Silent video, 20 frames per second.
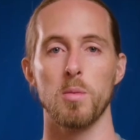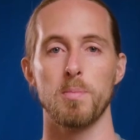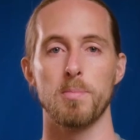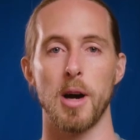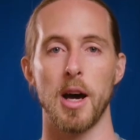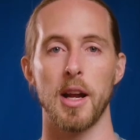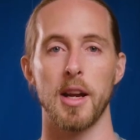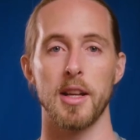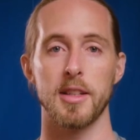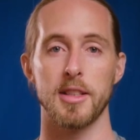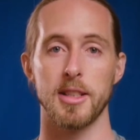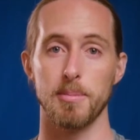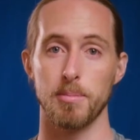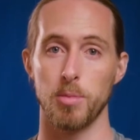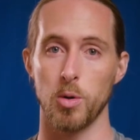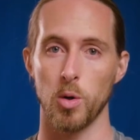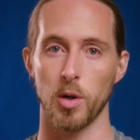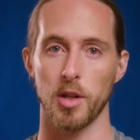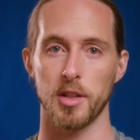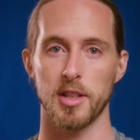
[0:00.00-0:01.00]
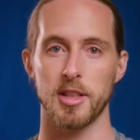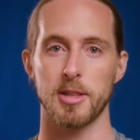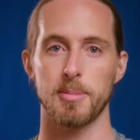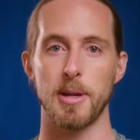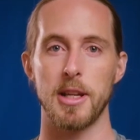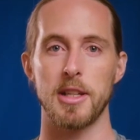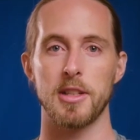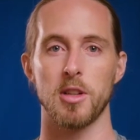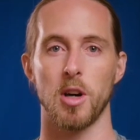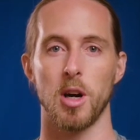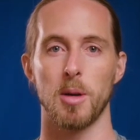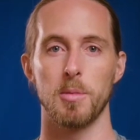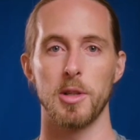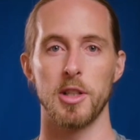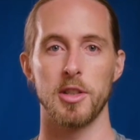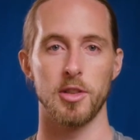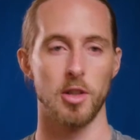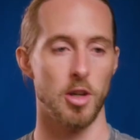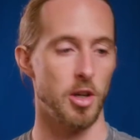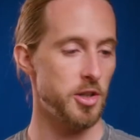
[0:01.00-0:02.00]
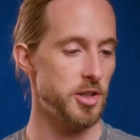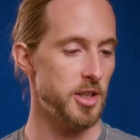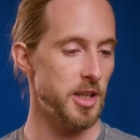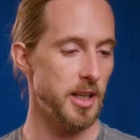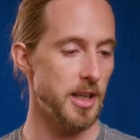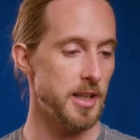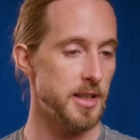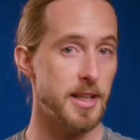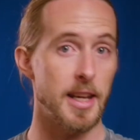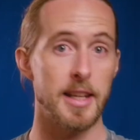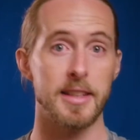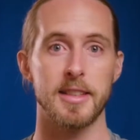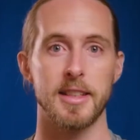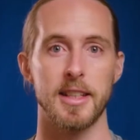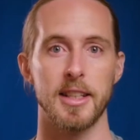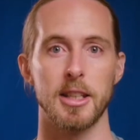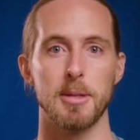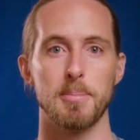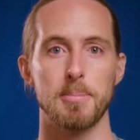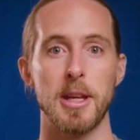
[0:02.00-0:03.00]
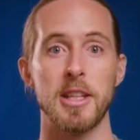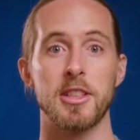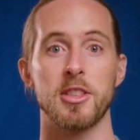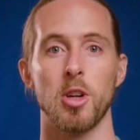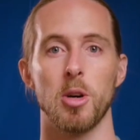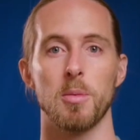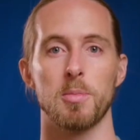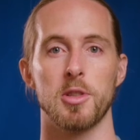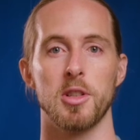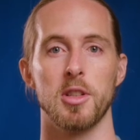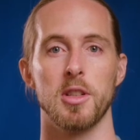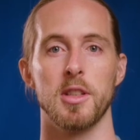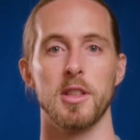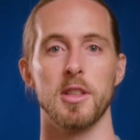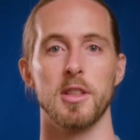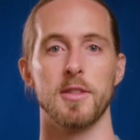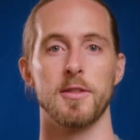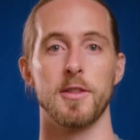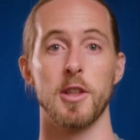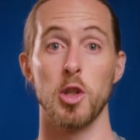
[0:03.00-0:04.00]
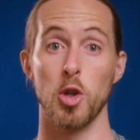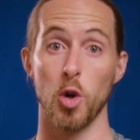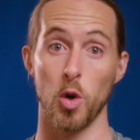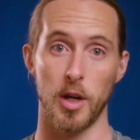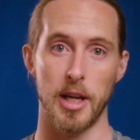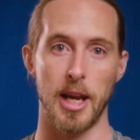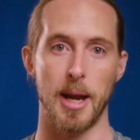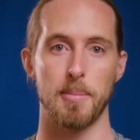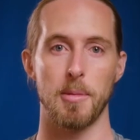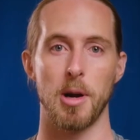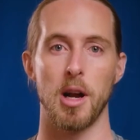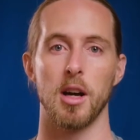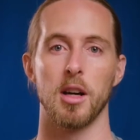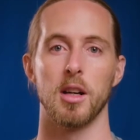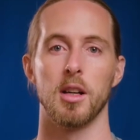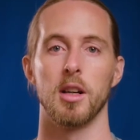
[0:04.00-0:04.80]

but it's important to spend time researching and testing the best options for your camera.